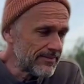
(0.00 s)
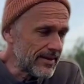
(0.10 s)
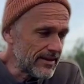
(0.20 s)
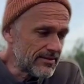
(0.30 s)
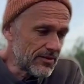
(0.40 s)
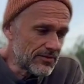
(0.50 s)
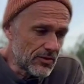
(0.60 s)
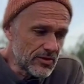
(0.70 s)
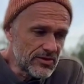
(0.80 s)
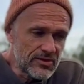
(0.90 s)
That's of
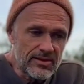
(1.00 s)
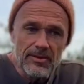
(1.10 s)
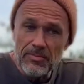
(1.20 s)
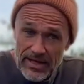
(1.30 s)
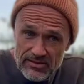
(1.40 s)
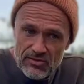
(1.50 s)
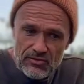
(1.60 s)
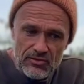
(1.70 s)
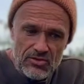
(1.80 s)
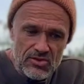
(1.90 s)
course the best
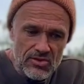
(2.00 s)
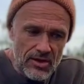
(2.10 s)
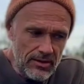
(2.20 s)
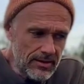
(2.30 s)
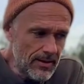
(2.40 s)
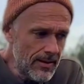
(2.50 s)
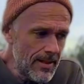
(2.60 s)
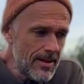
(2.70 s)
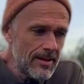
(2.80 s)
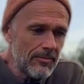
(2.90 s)
rootstock,
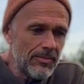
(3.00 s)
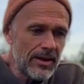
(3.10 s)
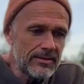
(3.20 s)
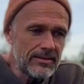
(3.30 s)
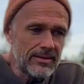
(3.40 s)
but